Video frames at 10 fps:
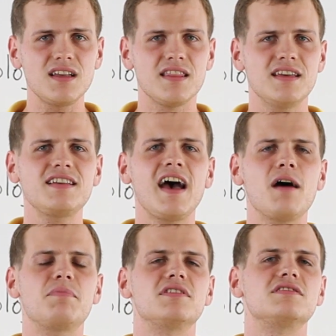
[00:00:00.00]
this
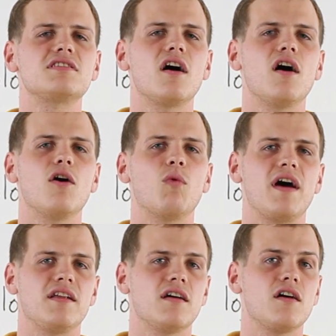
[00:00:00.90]
happens
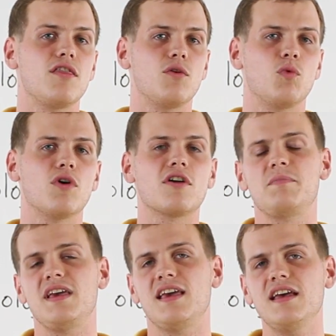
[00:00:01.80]
when the word
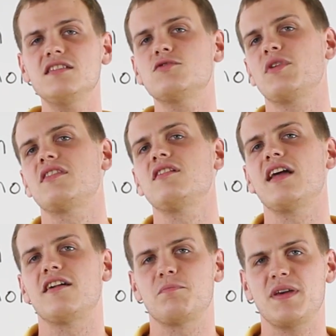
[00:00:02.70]
begins with the
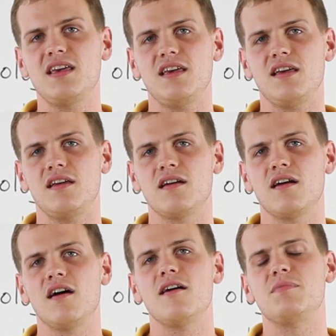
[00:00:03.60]
letter P,
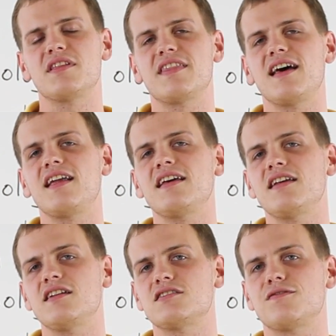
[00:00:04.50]
but then
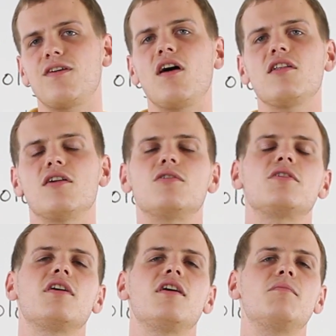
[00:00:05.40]
it is
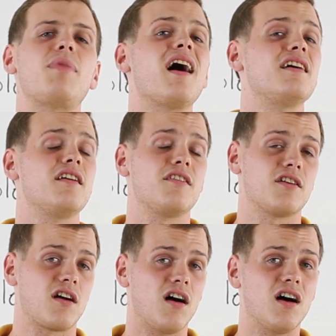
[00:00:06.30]
followed by
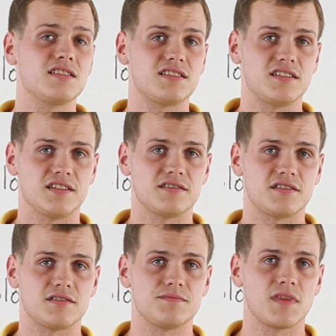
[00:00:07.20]
another consonant.
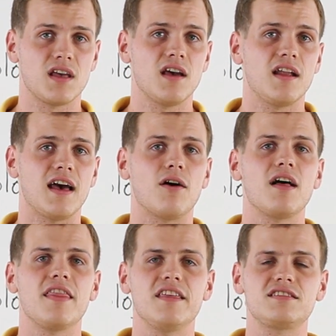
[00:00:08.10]
Now,
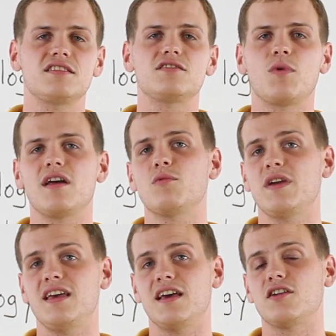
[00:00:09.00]
this is when
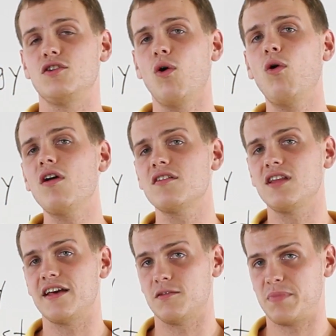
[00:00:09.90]
we ignore the
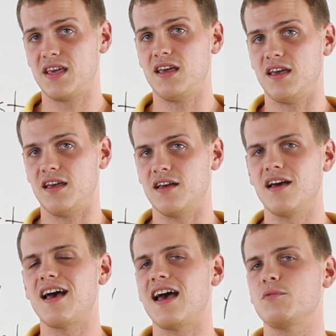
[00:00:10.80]
letter P
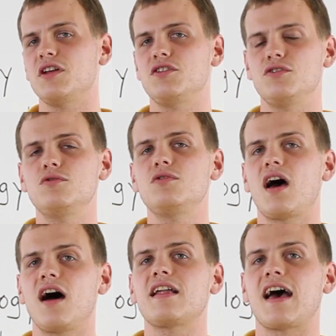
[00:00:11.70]
and we do
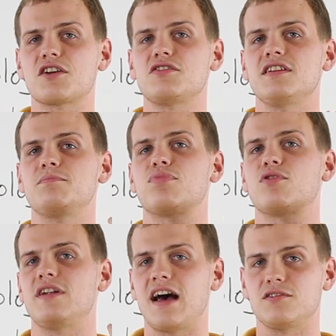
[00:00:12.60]
not actually
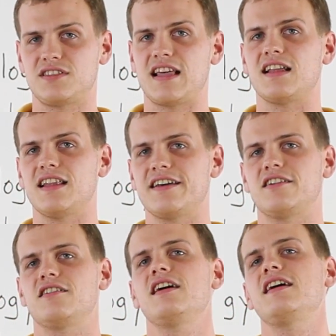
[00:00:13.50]
pronounce that
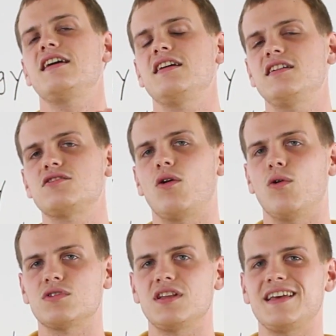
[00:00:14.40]
letter. It is
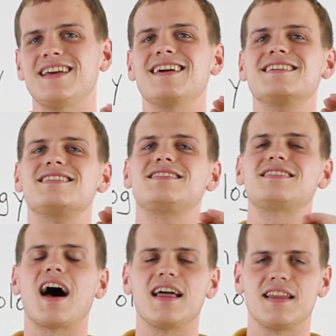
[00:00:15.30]
only
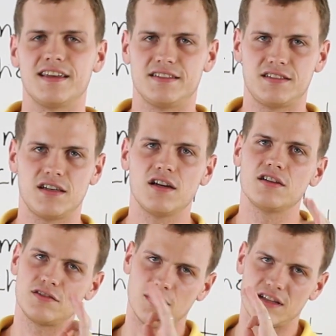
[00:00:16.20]
silent.
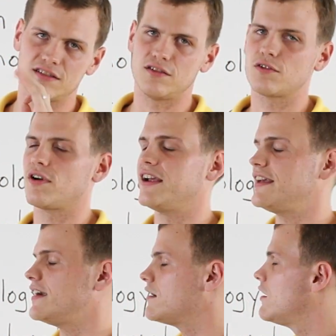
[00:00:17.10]
So let's look right
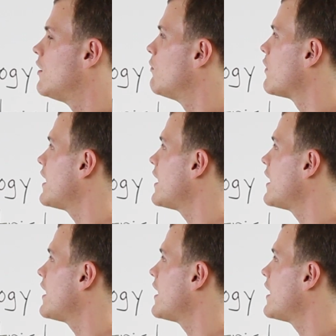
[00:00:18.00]
here. What